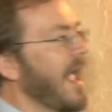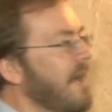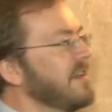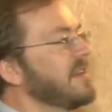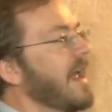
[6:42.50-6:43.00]

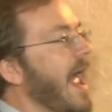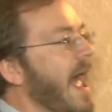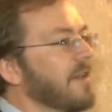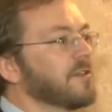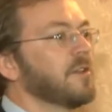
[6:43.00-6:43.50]
having to
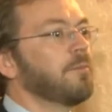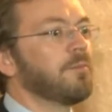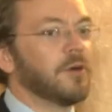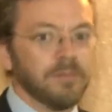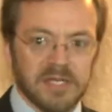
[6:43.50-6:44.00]
ask
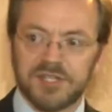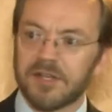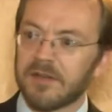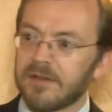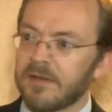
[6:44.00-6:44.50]

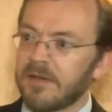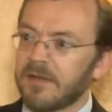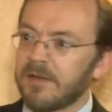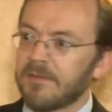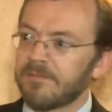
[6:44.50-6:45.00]
permission.
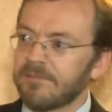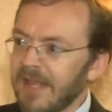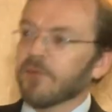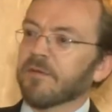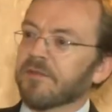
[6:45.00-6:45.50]

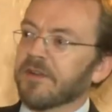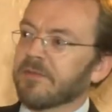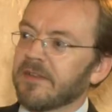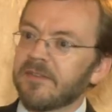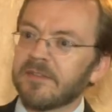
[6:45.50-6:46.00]
That's what
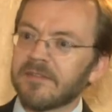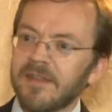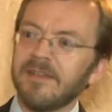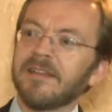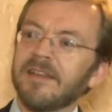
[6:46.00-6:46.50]
freedom is,
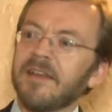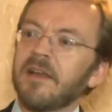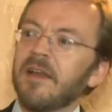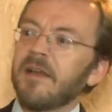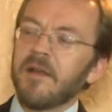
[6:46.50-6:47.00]
right?
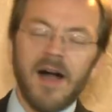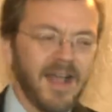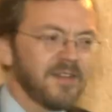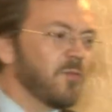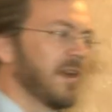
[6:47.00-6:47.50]

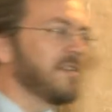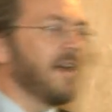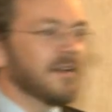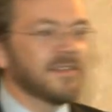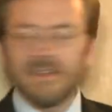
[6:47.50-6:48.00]
When
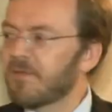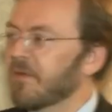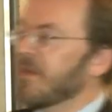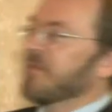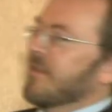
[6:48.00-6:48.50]

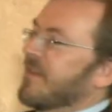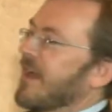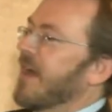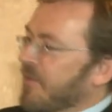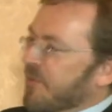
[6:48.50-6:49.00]

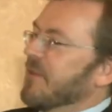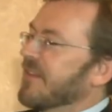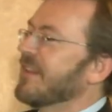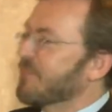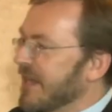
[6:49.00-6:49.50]
I was
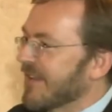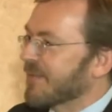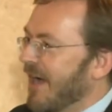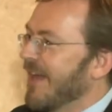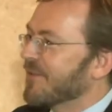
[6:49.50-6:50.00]
recently speaking to
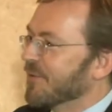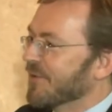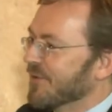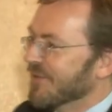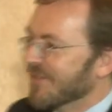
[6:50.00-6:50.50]
some high school
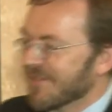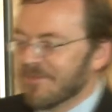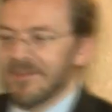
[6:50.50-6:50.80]
students,